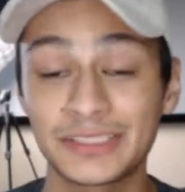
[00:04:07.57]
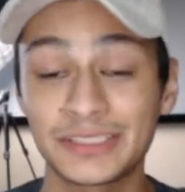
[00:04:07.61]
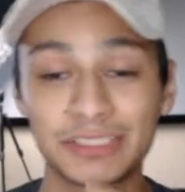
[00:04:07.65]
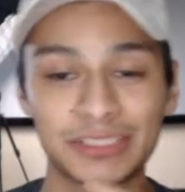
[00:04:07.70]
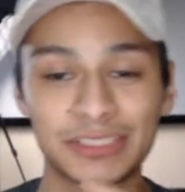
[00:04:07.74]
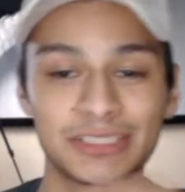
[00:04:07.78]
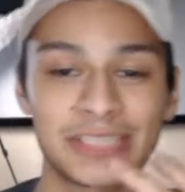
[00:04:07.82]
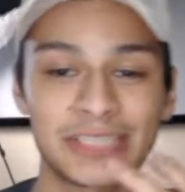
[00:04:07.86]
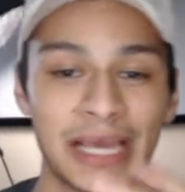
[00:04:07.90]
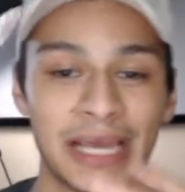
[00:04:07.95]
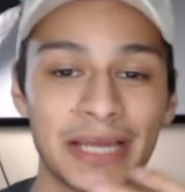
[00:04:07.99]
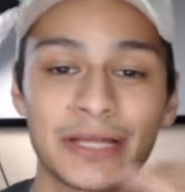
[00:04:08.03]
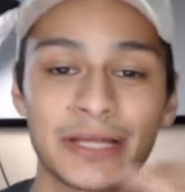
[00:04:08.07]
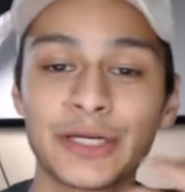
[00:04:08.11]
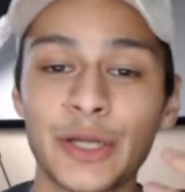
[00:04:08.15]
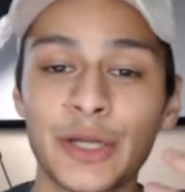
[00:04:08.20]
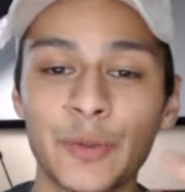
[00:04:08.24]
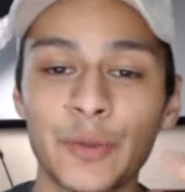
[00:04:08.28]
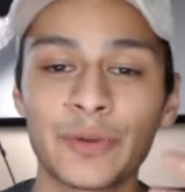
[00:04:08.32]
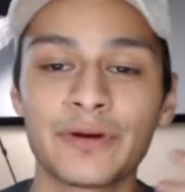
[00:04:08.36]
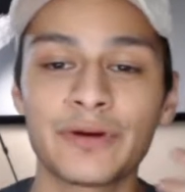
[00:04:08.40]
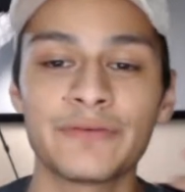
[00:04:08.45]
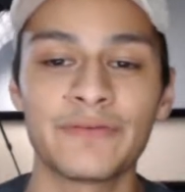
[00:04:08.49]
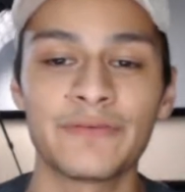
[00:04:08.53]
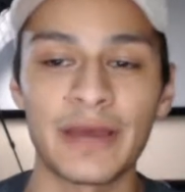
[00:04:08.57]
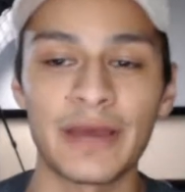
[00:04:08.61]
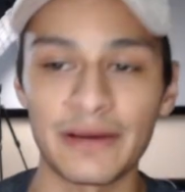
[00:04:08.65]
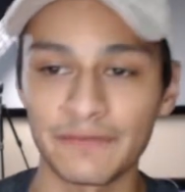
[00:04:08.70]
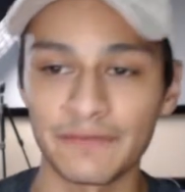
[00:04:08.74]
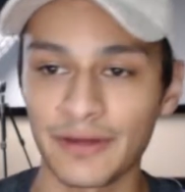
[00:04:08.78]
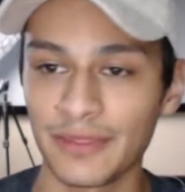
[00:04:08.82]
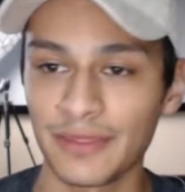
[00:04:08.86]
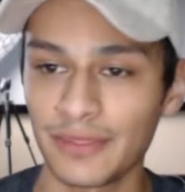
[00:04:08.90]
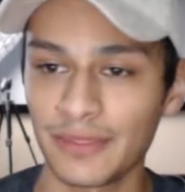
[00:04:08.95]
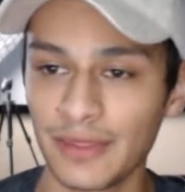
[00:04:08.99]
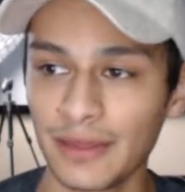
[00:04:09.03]
Just take note of
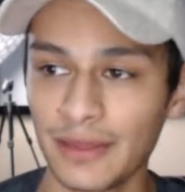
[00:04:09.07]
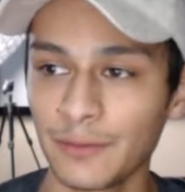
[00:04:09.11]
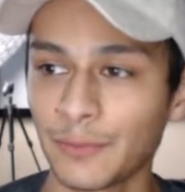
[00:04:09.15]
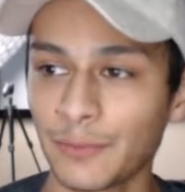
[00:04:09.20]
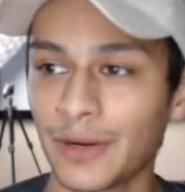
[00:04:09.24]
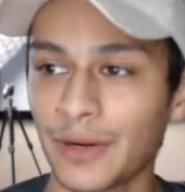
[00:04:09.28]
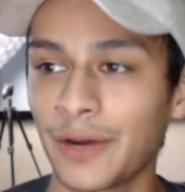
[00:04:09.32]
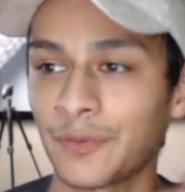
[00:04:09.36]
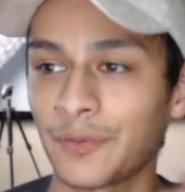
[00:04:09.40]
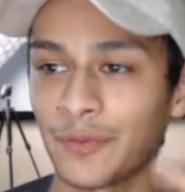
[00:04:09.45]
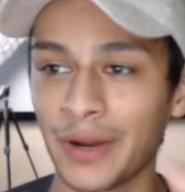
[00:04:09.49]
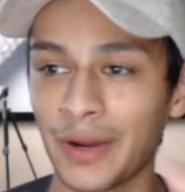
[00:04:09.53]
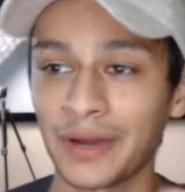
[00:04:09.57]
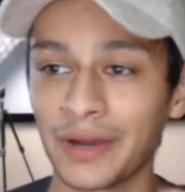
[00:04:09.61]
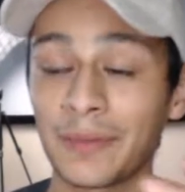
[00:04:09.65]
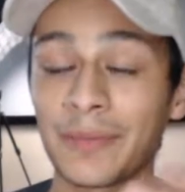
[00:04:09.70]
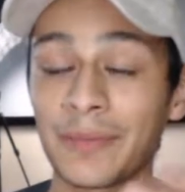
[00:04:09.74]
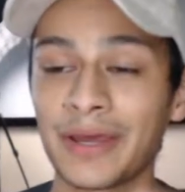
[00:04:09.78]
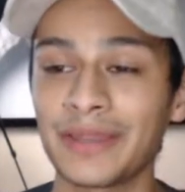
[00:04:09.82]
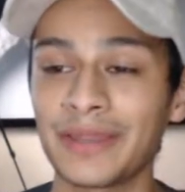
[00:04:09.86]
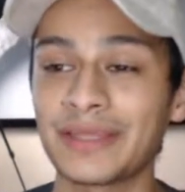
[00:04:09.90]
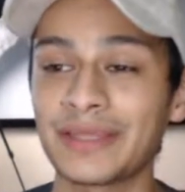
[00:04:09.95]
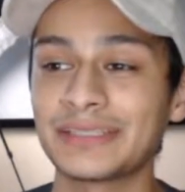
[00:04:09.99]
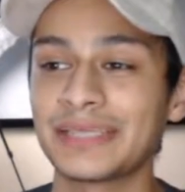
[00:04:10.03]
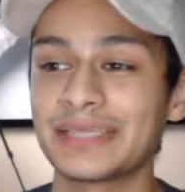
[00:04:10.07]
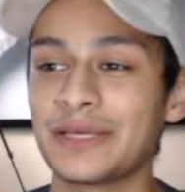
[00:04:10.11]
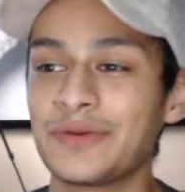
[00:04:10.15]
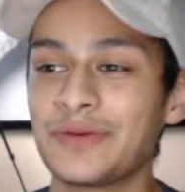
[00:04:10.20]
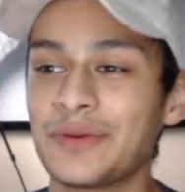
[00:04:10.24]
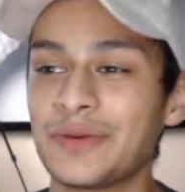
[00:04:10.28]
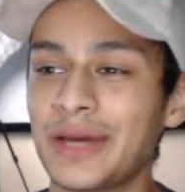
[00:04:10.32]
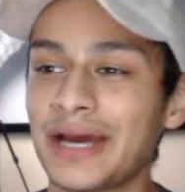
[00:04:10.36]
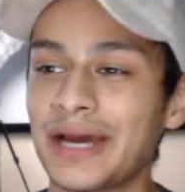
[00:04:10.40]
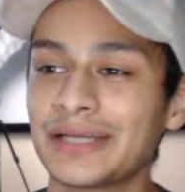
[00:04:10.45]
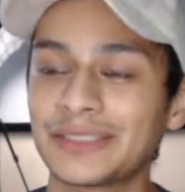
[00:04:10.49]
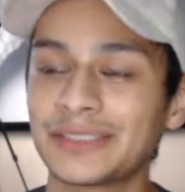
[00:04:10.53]
everything. What I would recommend is that
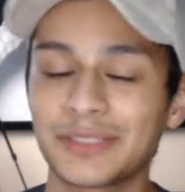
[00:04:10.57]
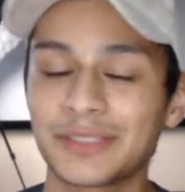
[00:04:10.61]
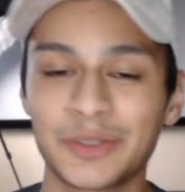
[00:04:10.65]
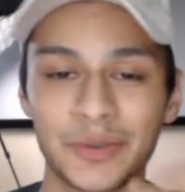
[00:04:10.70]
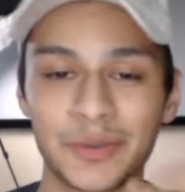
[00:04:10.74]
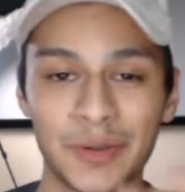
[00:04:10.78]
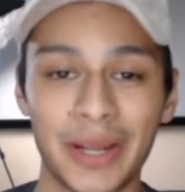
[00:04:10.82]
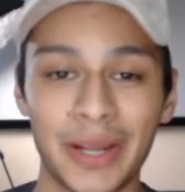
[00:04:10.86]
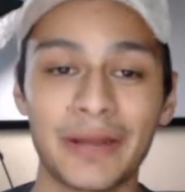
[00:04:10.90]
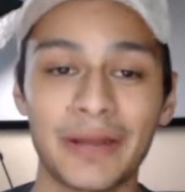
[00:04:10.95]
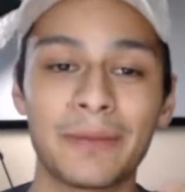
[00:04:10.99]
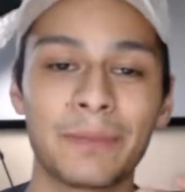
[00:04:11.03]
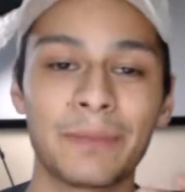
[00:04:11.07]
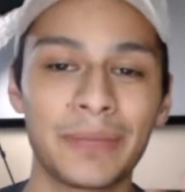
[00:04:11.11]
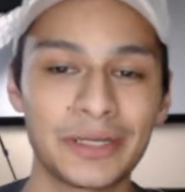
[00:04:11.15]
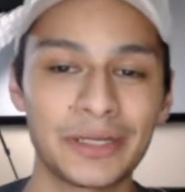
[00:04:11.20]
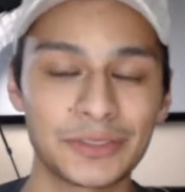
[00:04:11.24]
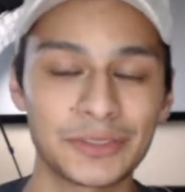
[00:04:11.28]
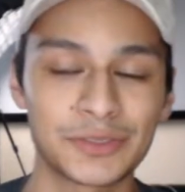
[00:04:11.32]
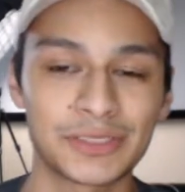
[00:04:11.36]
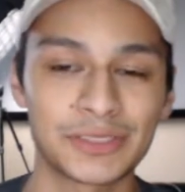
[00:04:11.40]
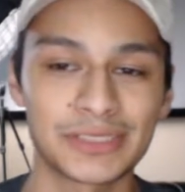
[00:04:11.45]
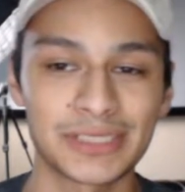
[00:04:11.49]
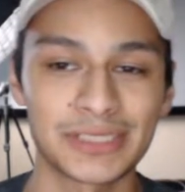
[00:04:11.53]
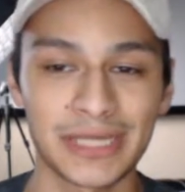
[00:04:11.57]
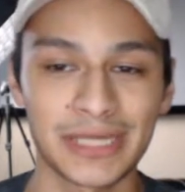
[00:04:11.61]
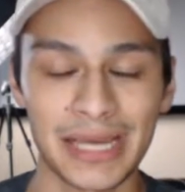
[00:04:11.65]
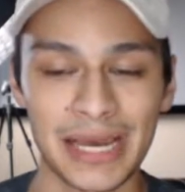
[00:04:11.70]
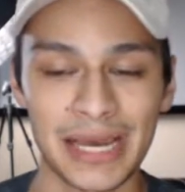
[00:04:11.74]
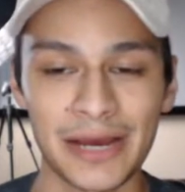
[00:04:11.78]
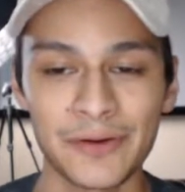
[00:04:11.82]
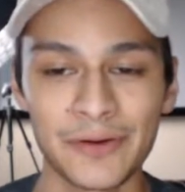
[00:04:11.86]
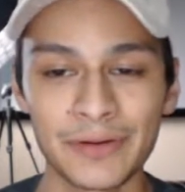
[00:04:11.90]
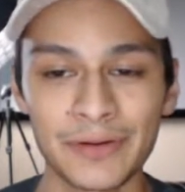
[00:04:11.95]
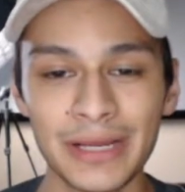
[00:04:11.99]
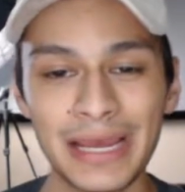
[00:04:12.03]
you guys create a Pinterest
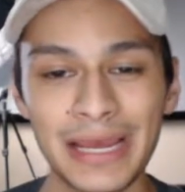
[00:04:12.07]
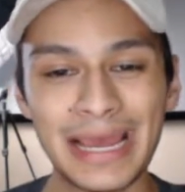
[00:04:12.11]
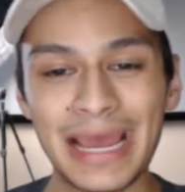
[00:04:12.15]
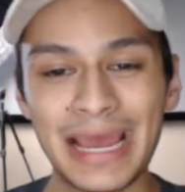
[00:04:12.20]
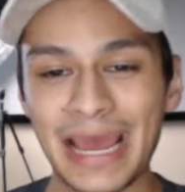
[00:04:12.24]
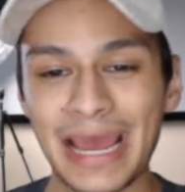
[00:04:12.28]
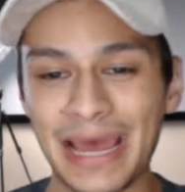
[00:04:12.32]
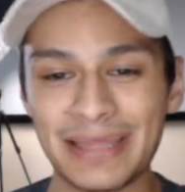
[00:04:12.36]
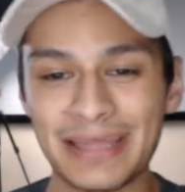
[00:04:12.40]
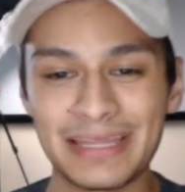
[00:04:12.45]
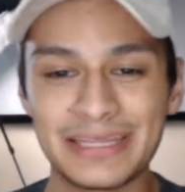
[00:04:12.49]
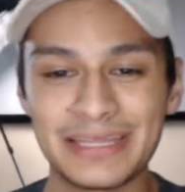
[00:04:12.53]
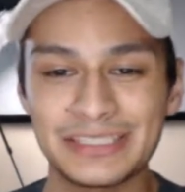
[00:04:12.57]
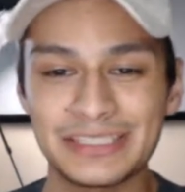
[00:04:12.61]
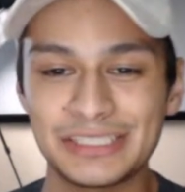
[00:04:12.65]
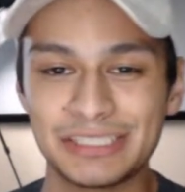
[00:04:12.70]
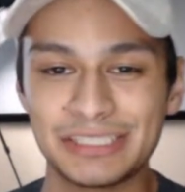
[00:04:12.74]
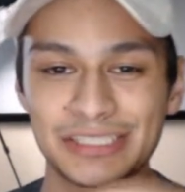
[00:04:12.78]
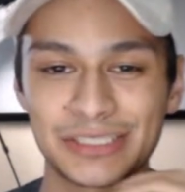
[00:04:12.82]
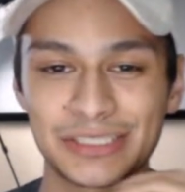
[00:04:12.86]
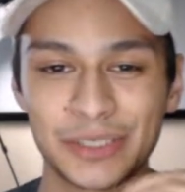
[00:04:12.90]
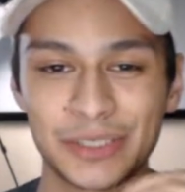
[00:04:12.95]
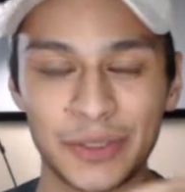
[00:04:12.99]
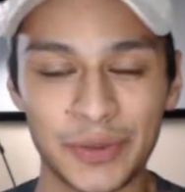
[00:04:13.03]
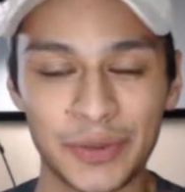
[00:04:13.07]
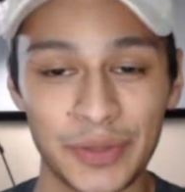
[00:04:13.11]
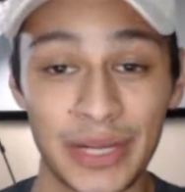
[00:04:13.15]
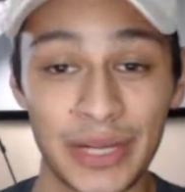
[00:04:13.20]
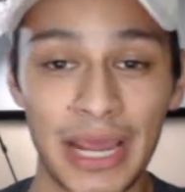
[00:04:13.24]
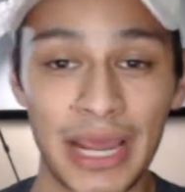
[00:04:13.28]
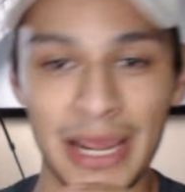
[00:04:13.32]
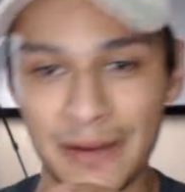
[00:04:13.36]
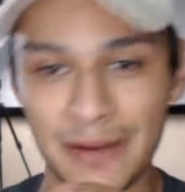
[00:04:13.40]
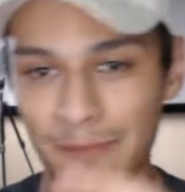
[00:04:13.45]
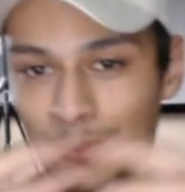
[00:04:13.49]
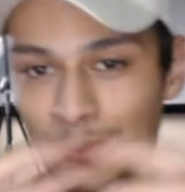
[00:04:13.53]
account and then just
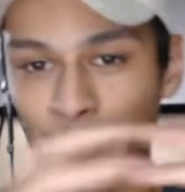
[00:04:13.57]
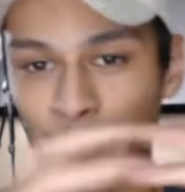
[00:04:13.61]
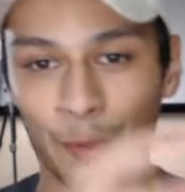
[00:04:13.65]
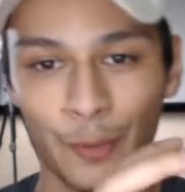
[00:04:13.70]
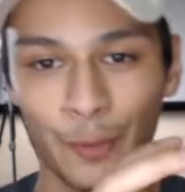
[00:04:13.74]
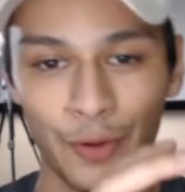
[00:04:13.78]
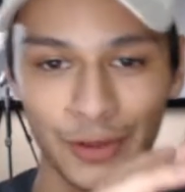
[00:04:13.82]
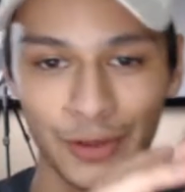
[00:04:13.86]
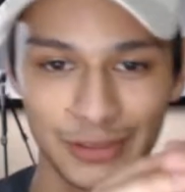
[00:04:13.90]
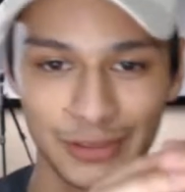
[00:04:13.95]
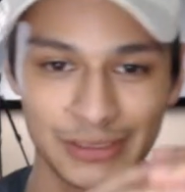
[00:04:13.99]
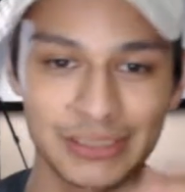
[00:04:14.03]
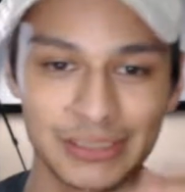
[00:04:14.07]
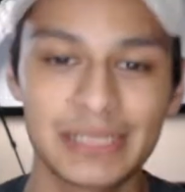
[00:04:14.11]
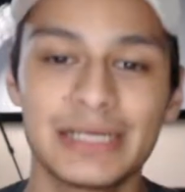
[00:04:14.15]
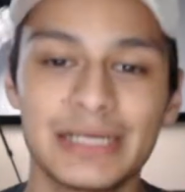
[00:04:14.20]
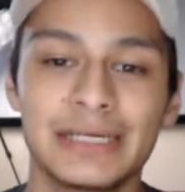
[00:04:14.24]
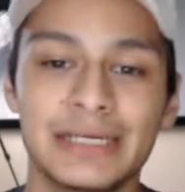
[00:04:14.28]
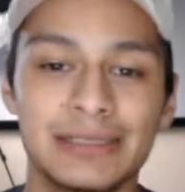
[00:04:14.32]
create boards.